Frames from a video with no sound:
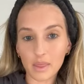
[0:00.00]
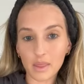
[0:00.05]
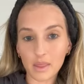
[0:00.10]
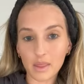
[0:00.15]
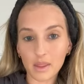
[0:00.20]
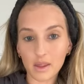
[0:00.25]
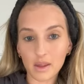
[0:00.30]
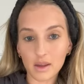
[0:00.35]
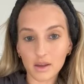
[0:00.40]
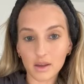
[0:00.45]

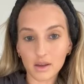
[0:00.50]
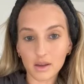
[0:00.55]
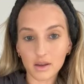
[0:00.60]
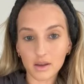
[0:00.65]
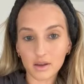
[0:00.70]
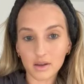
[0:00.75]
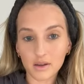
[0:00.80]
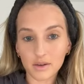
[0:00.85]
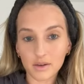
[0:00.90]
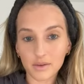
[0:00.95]

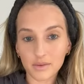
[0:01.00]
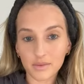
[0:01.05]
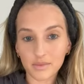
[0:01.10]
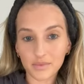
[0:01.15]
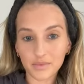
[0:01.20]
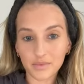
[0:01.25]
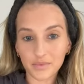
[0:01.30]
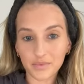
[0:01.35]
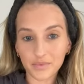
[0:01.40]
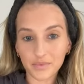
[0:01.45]

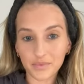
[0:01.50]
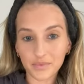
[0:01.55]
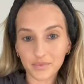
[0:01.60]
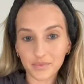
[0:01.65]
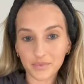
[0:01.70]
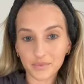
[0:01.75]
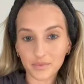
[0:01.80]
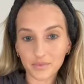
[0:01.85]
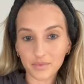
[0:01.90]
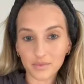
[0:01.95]

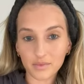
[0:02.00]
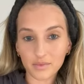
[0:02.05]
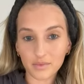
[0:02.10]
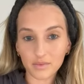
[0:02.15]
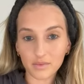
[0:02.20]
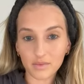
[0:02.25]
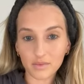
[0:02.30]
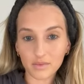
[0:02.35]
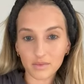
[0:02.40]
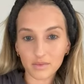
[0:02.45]

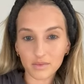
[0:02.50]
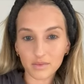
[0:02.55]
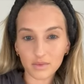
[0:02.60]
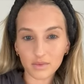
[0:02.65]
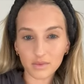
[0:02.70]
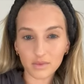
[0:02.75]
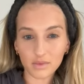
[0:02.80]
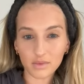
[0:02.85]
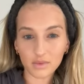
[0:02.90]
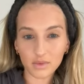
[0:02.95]

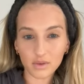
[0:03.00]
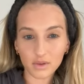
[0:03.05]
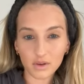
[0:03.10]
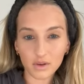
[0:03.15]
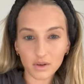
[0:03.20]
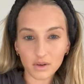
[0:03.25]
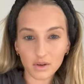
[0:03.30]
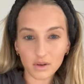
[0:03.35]
Nobody speaks.